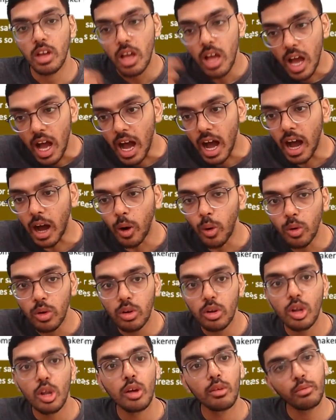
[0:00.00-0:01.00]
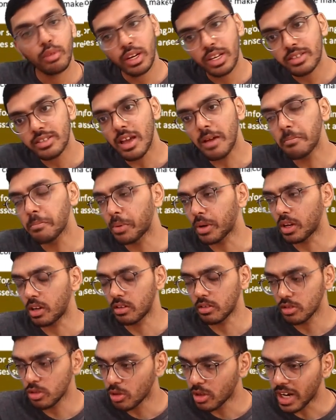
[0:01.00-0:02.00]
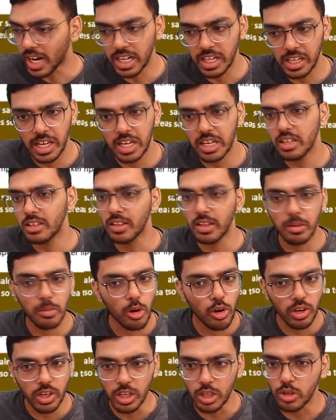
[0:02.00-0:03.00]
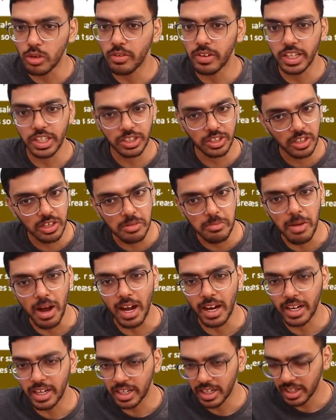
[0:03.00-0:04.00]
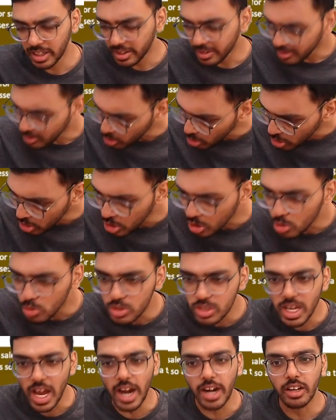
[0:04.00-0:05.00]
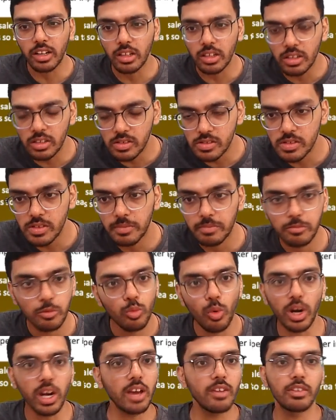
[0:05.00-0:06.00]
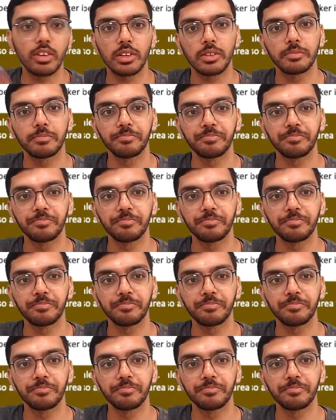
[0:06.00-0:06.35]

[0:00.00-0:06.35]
How? For example, you're writing anything about innovation, marketing, new saddles, whatever.